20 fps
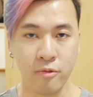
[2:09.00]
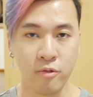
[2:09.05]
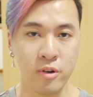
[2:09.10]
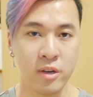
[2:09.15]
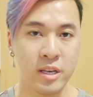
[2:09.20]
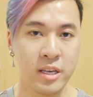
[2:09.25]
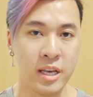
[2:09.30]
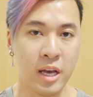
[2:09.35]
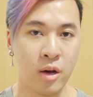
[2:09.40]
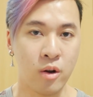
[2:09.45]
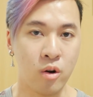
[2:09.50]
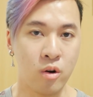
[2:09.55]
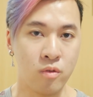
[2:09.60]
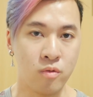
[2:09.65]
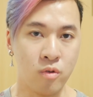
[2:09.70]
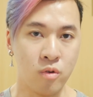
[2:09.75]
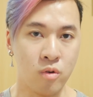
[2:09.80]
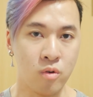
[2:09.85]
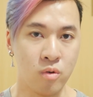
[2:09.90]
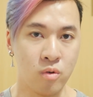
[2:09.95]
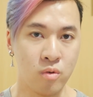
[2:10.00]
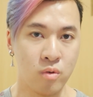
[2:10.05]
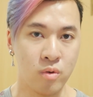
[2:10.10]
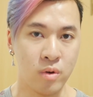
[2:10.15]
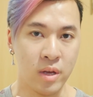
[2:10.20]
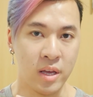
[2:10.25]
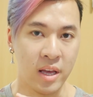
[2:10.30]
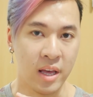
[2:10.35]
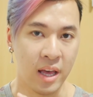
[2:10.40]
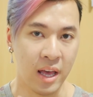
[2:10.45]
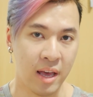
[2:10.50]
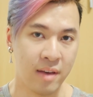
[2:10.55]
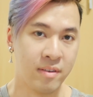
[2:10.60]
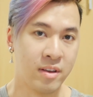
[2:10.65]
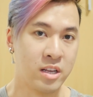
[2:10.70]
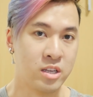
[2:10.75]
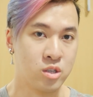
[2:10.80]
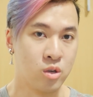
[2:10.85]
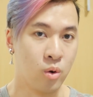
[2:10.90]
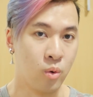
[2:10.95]
freaking out over
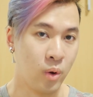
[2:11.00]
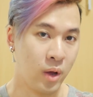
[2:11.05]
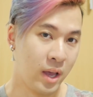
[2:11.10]
having his whole